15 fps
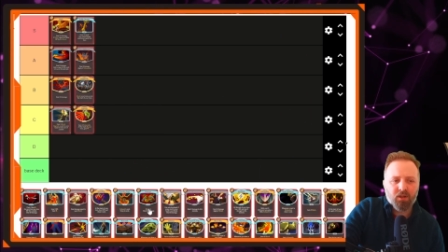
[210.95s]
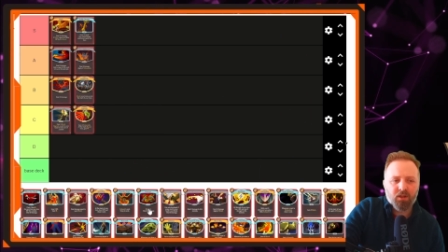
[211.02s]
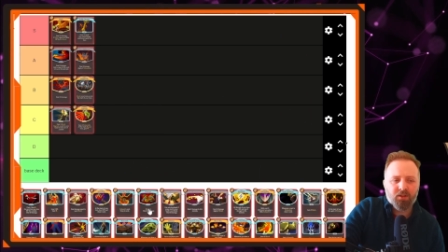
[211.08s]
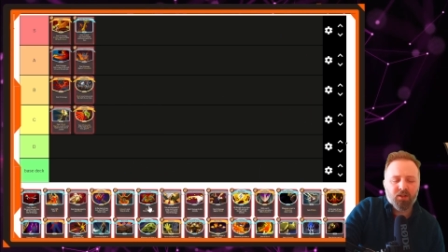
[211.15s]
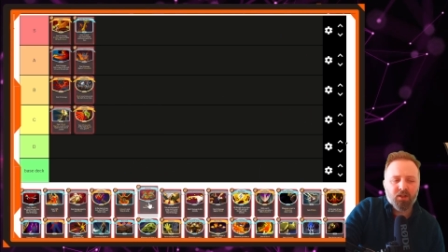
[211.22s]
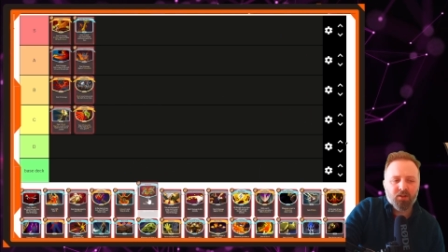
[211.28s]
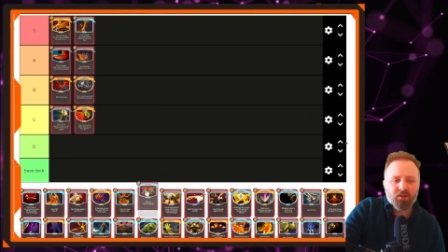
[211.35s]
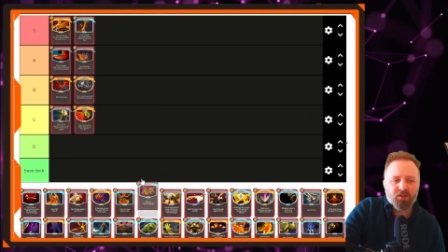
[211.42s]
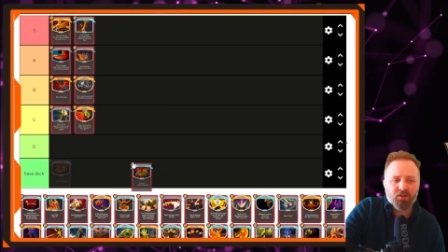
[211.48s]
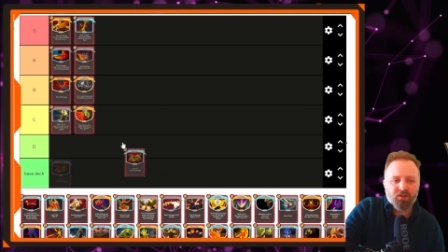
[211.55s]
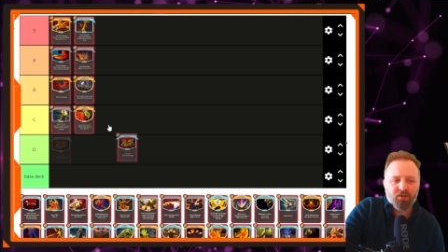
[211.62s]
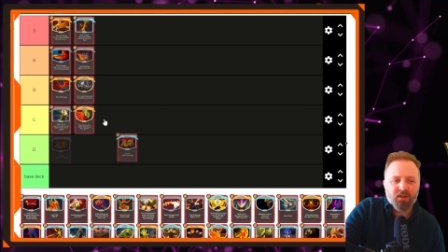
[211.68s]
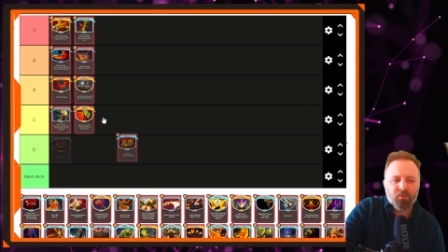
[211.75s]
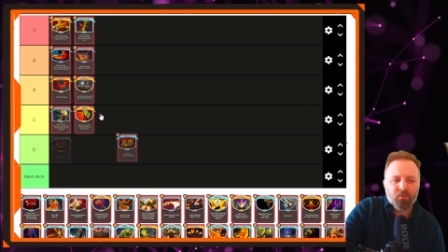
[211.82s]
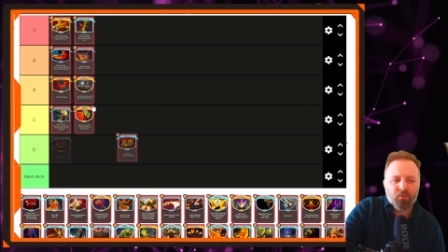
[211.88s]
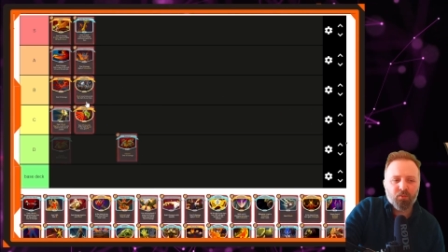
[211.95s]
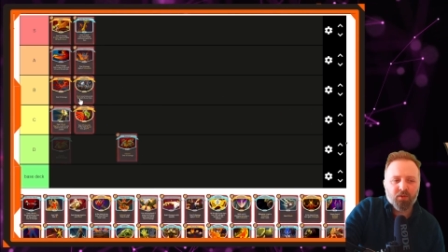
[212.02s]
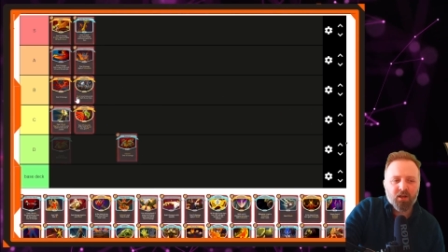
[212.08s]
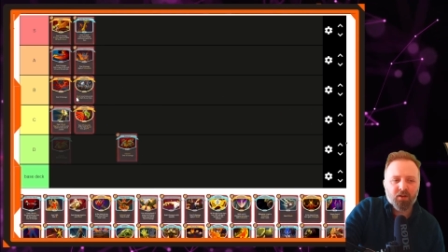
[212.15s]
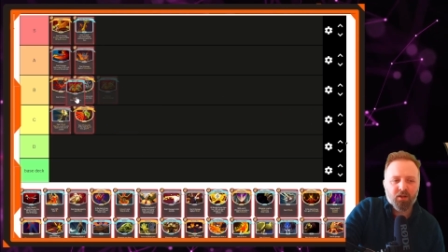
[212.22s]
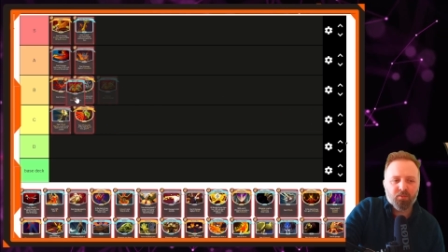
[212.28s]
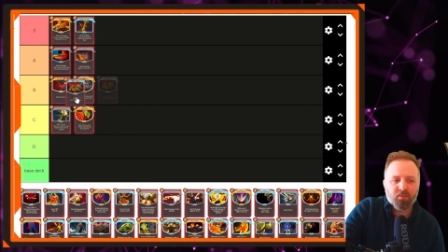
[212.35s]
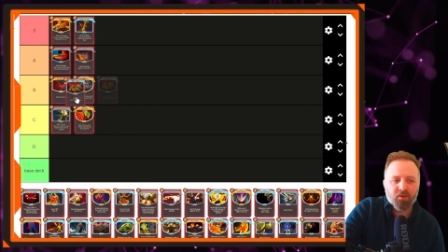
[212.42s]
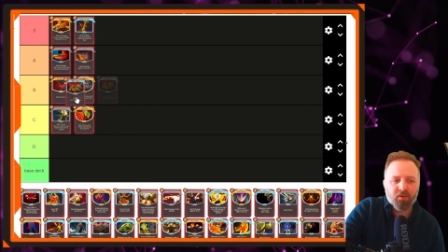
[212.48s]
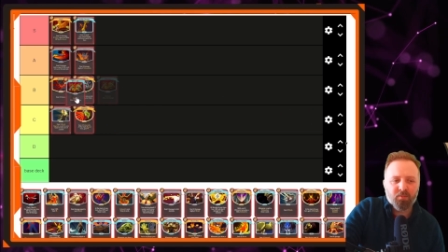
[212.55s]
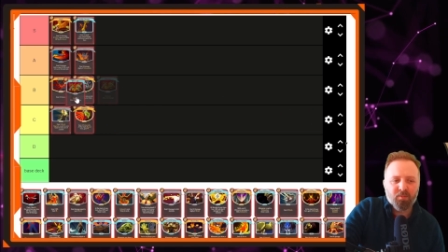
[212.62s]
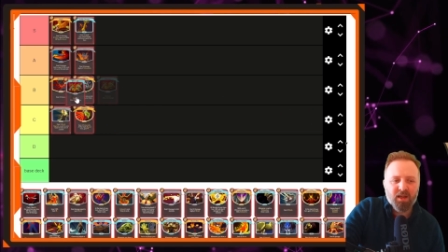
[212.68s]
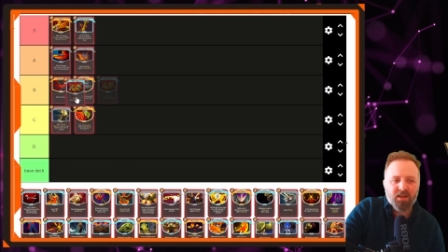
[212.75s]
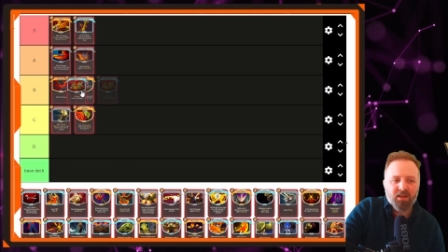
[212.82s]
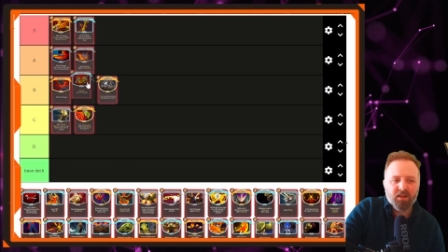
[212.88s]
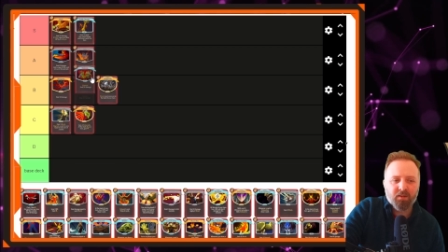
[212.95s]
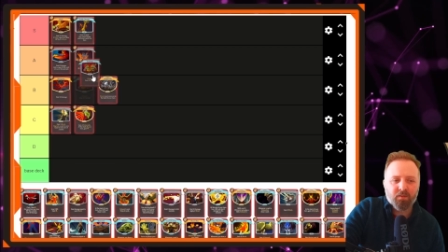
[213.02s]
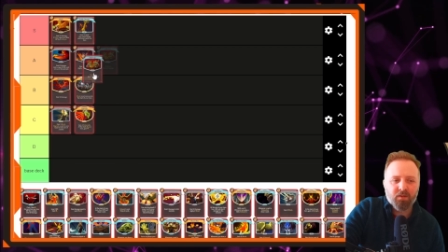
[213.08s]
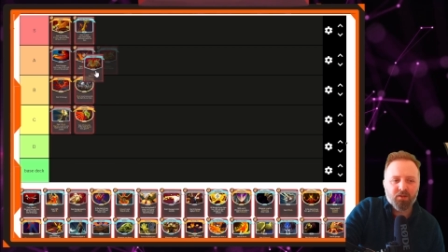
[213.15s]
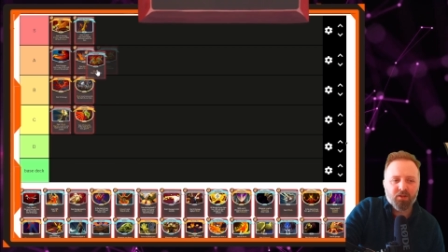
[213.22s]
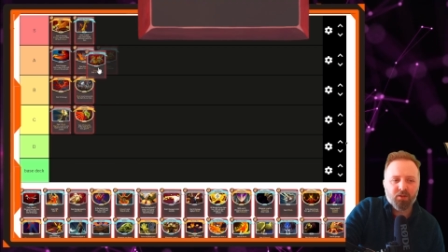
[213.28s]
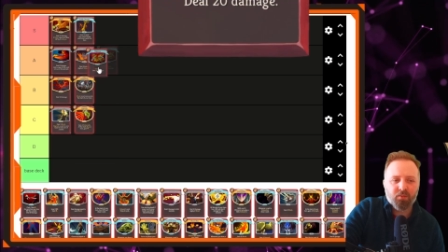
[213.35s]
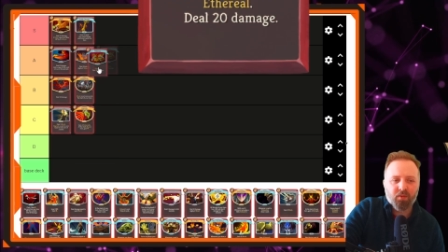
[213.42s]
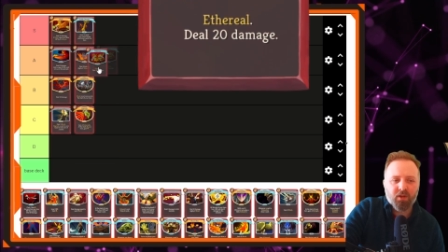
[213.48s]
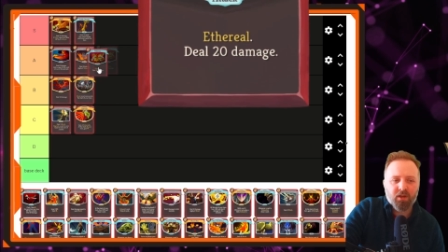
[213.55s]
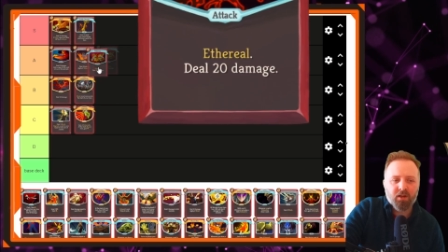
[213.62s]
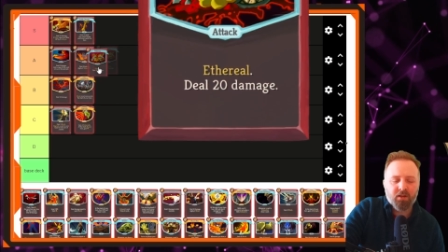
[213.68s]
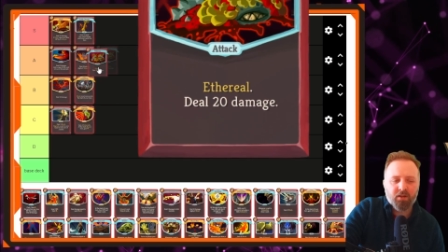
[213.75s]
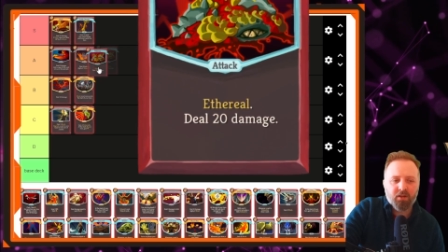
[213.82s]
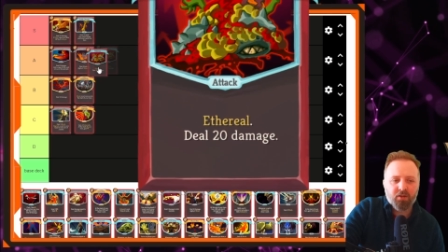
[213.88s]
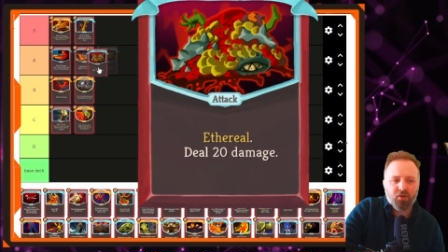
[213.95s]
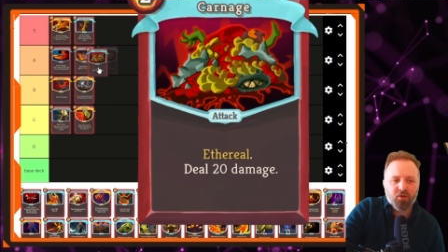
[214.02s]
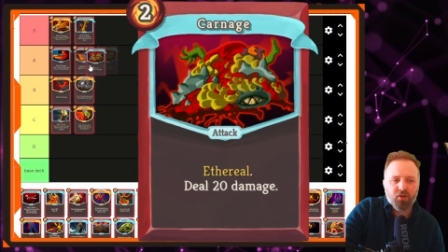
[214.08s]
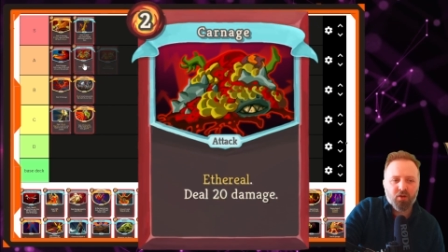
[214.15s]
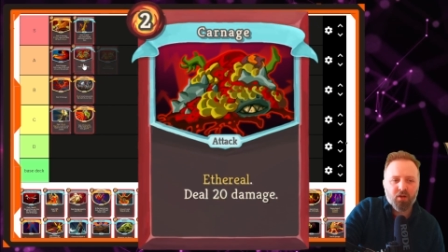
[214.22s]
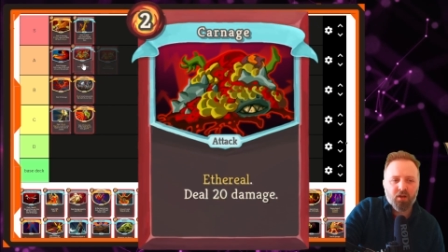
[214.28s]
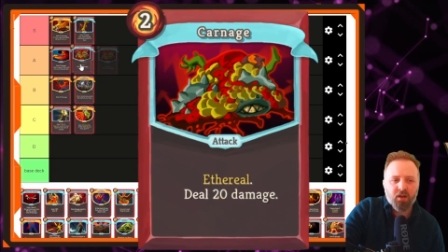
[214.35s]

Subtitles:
say it's the same with Carnage, but the main difference is with Carnage,